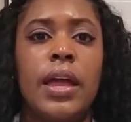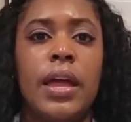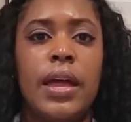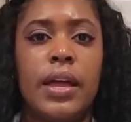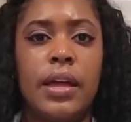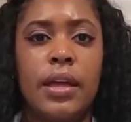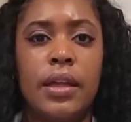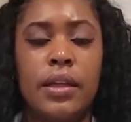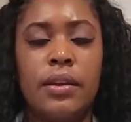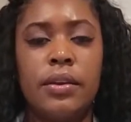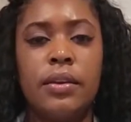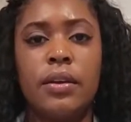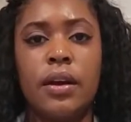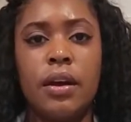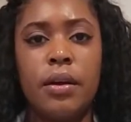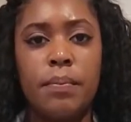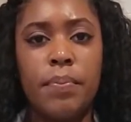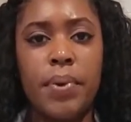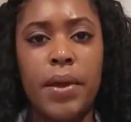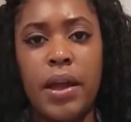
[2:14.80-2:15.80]
and
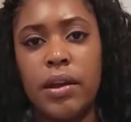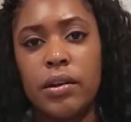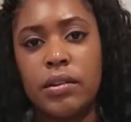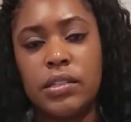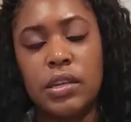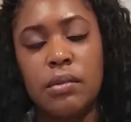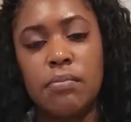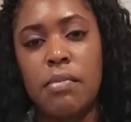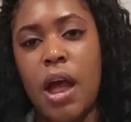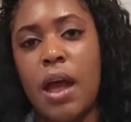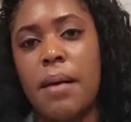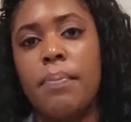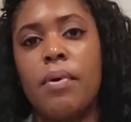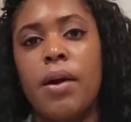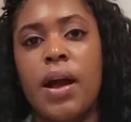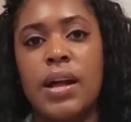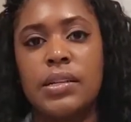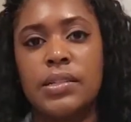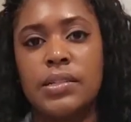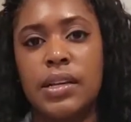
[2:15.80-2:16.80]
compared to my
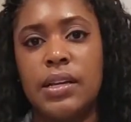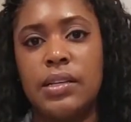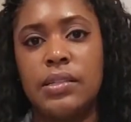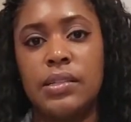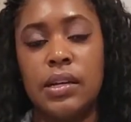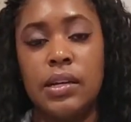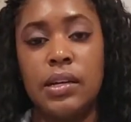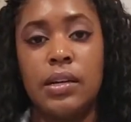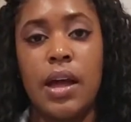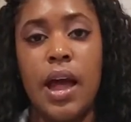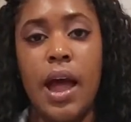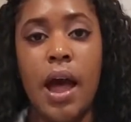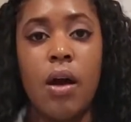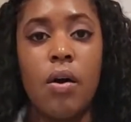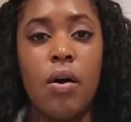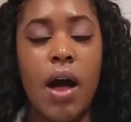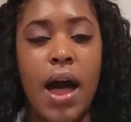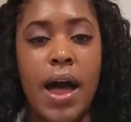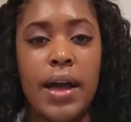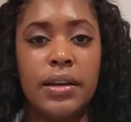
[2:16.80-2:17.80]
process and
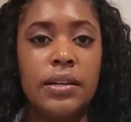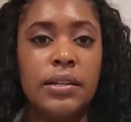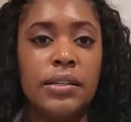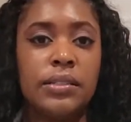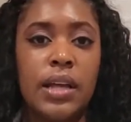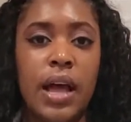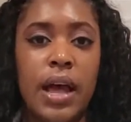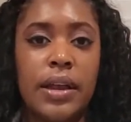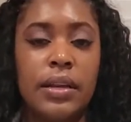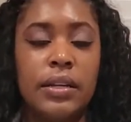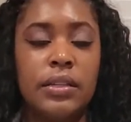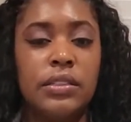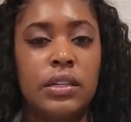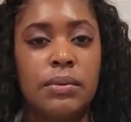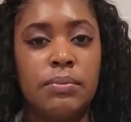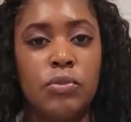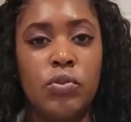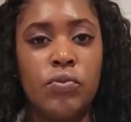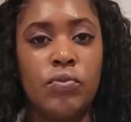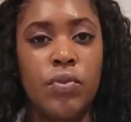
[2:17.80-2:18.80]
how I decided to
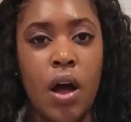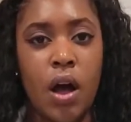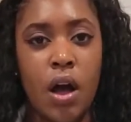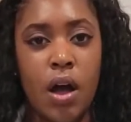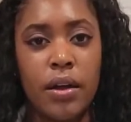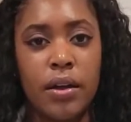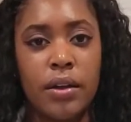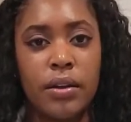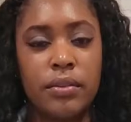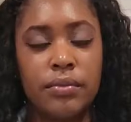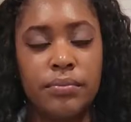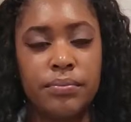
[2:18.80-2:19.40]
move on.